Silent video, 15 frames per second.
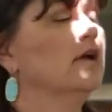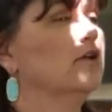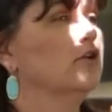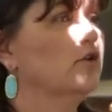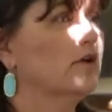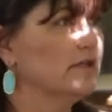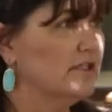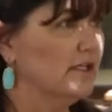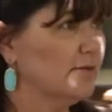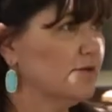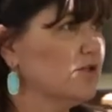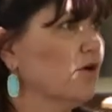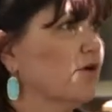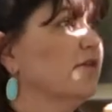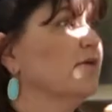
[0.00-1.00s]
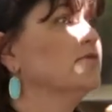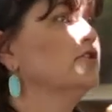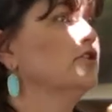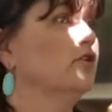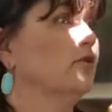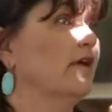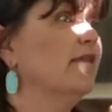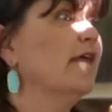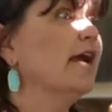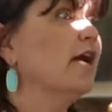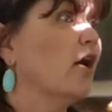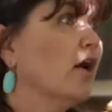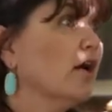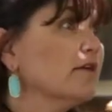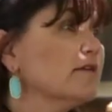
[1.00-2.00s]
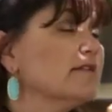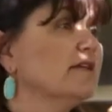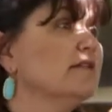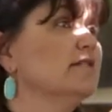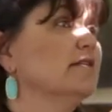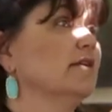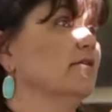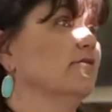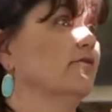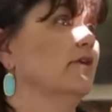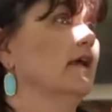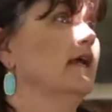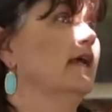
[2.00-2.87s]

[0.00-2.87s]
You can deep soak them too, and they are sensitive.